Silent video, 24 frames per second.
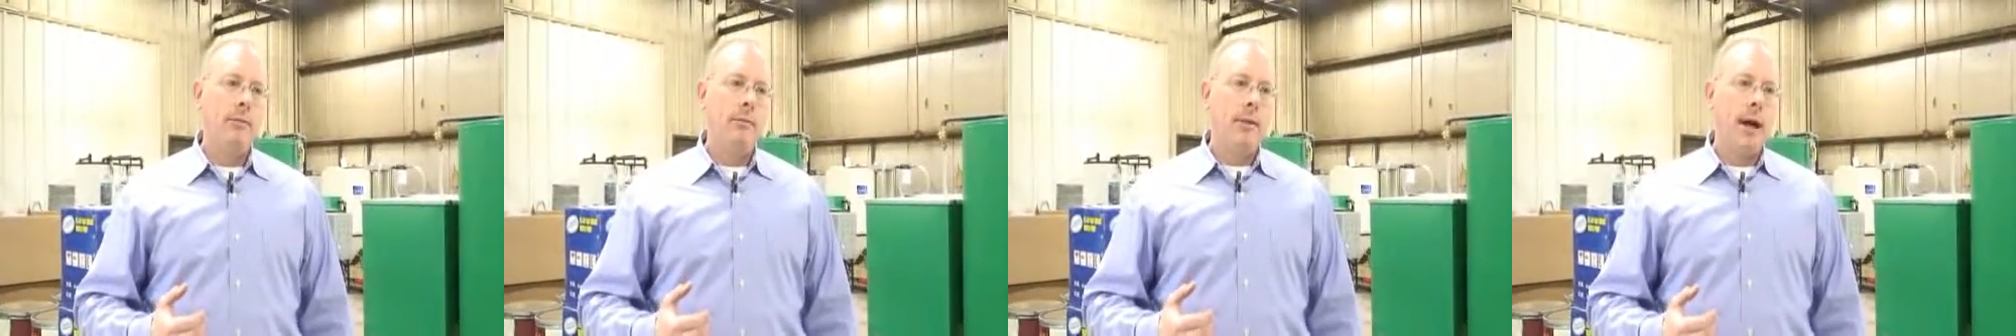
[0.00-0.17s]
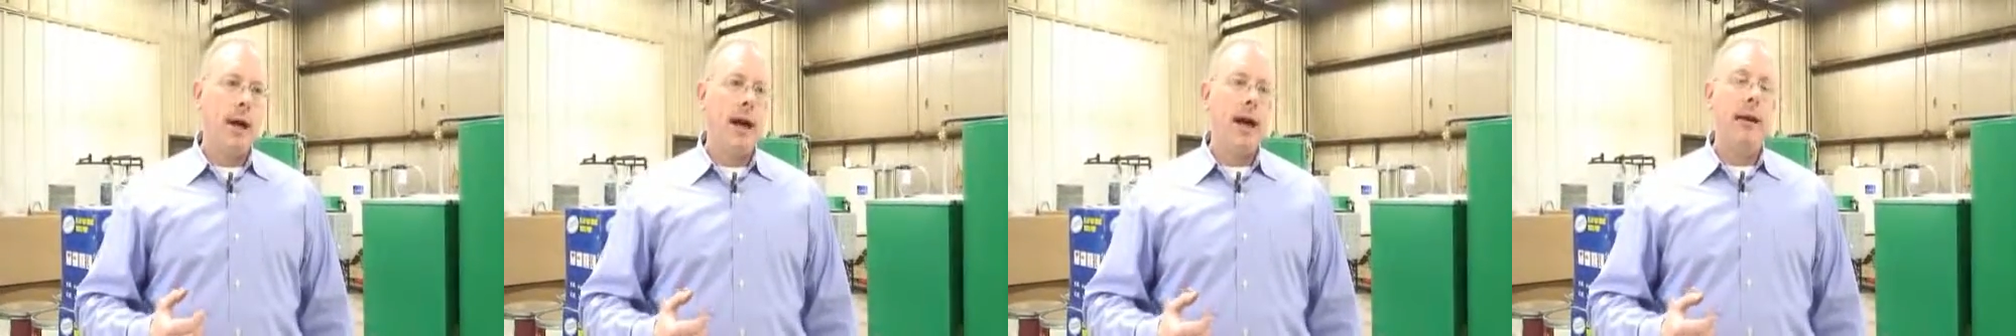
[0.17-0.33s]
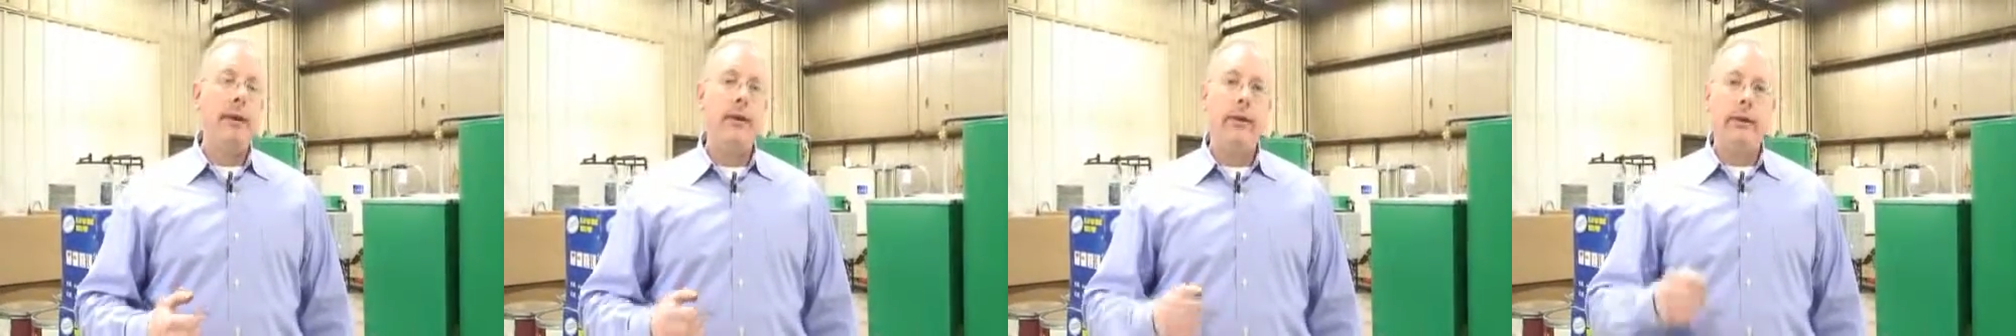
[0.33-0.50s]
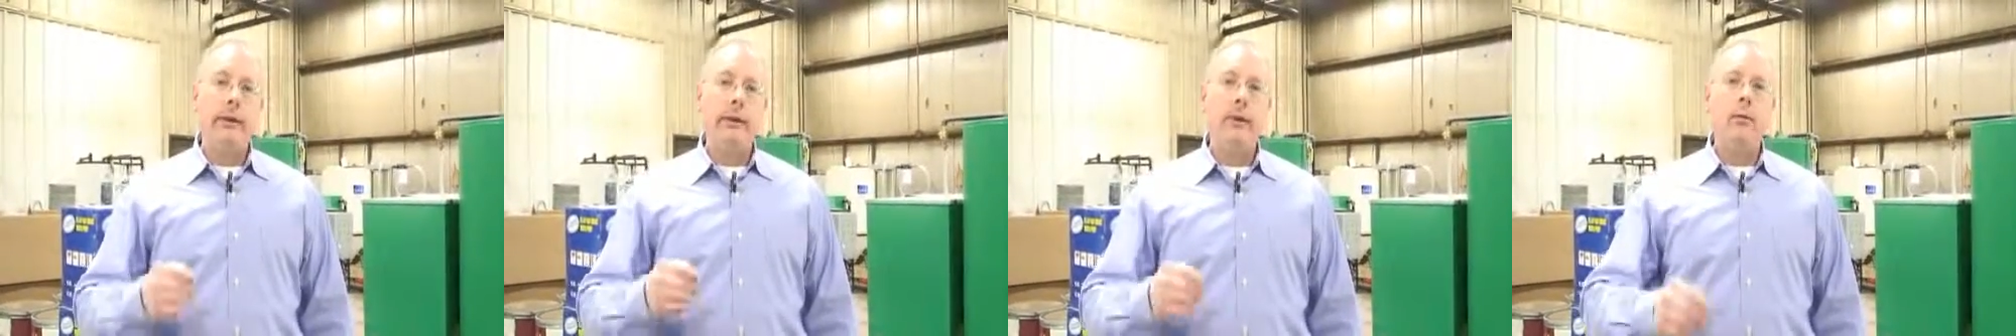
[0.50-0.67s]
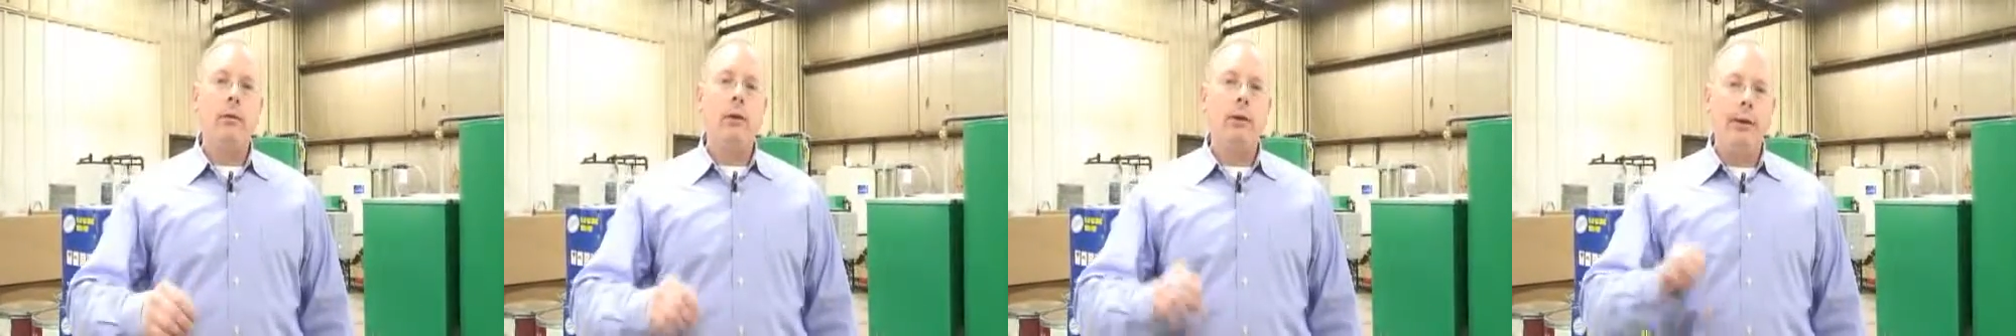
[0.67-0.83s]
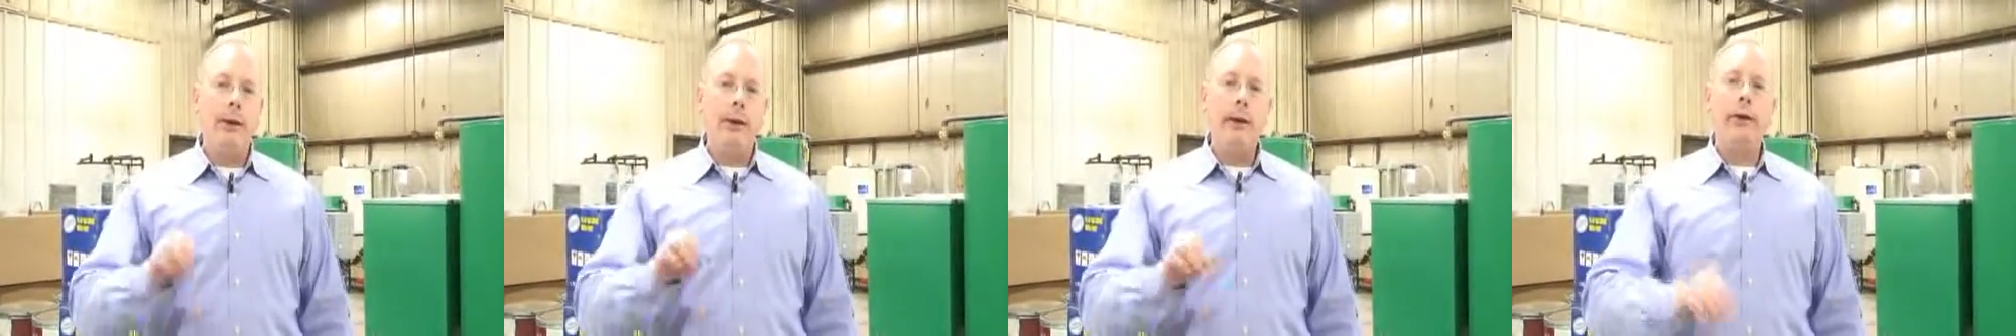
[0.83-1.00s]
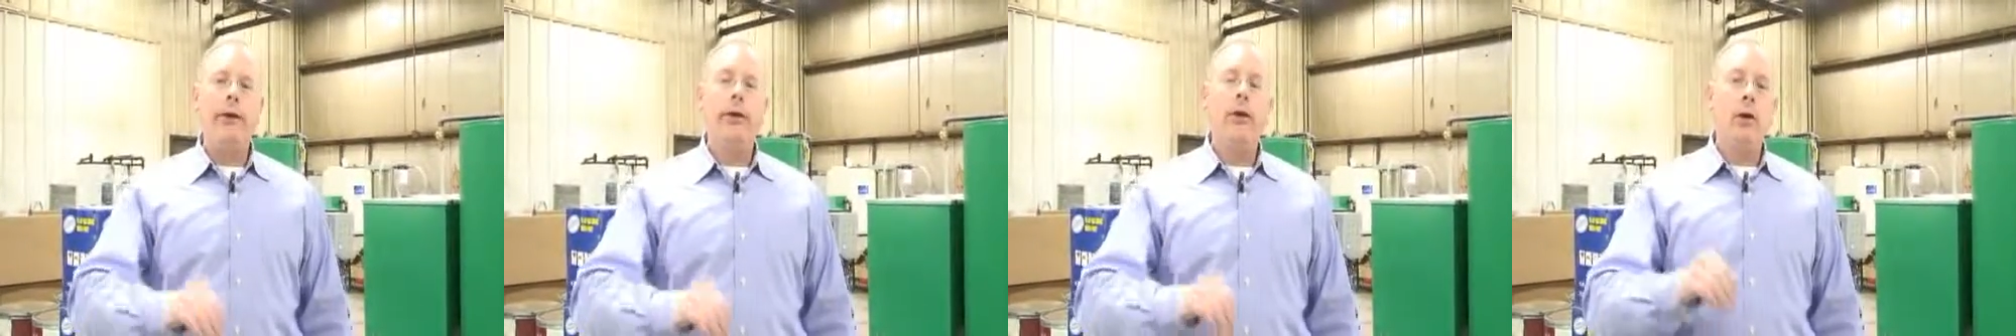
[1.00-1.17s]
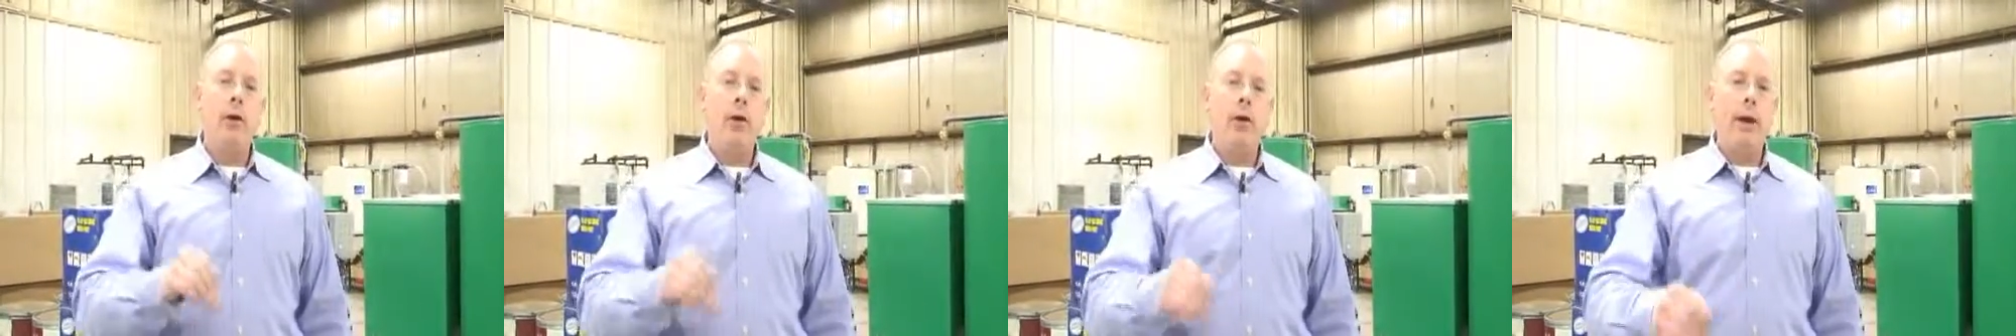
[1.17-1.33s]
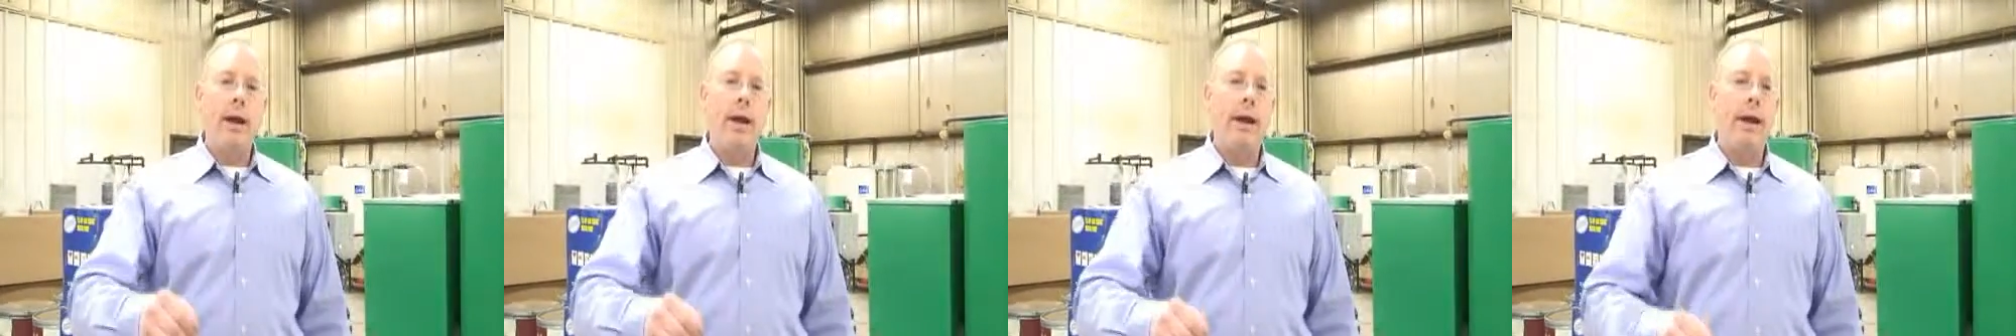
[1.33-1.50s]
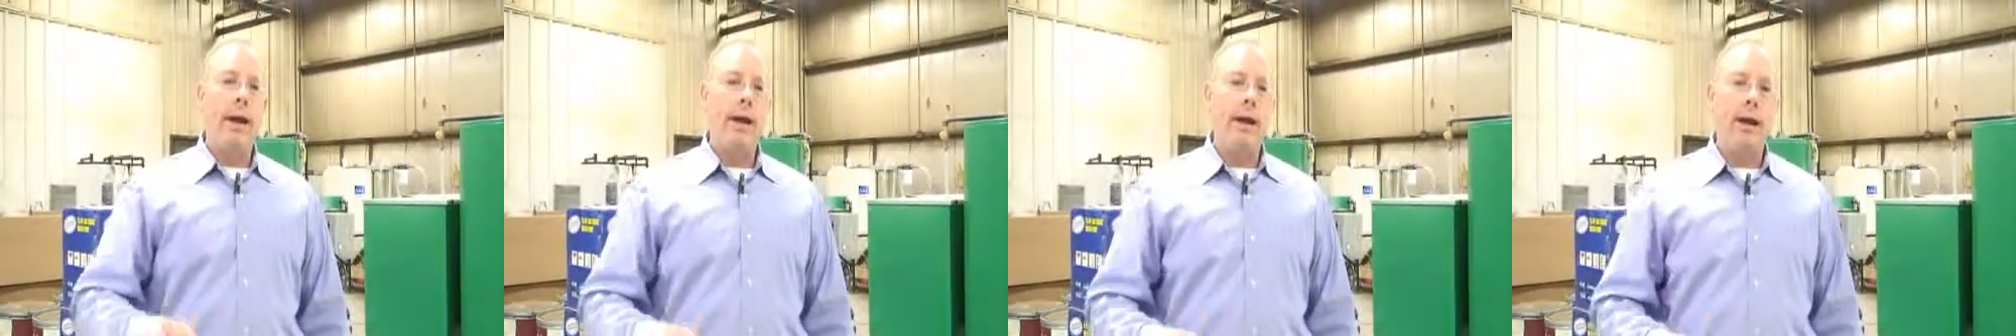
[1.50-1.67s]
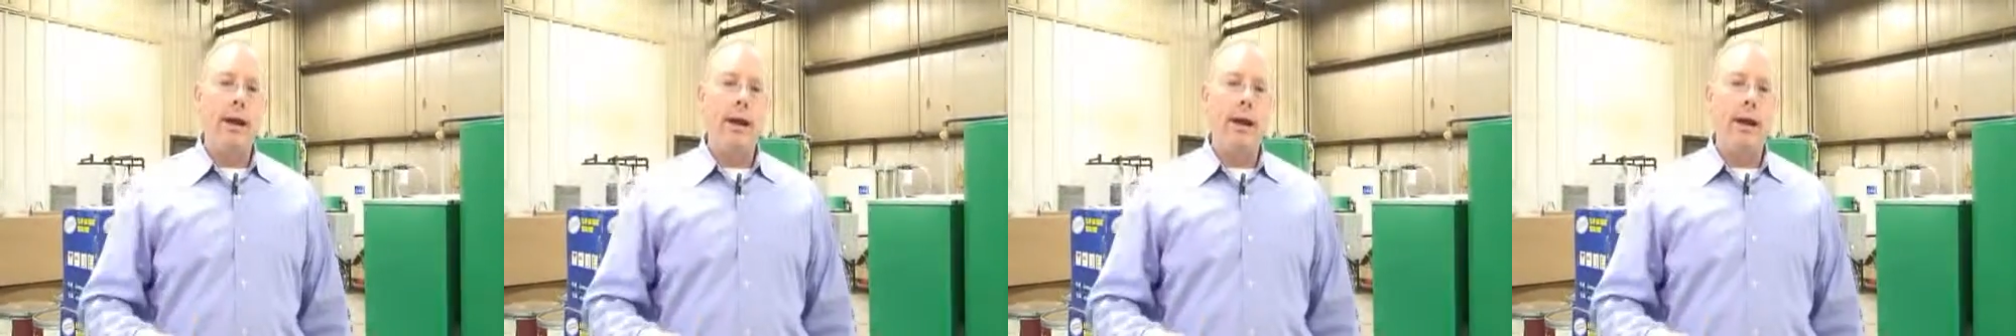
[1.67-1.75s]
But I can see where things are going,